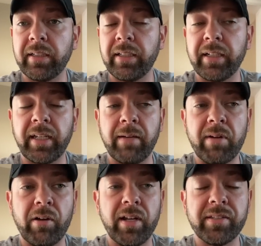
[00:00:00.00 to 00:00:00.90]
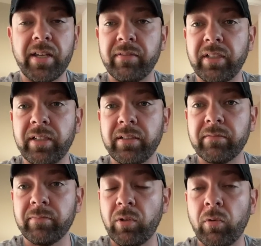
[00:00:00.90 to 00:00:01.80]
and it came out at 70,
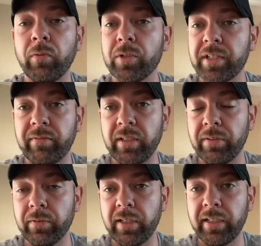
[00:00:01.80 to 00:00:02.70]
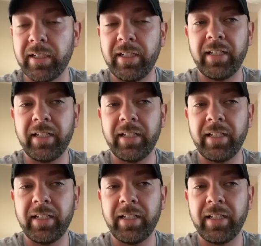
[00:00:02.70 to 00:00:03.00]
over 73.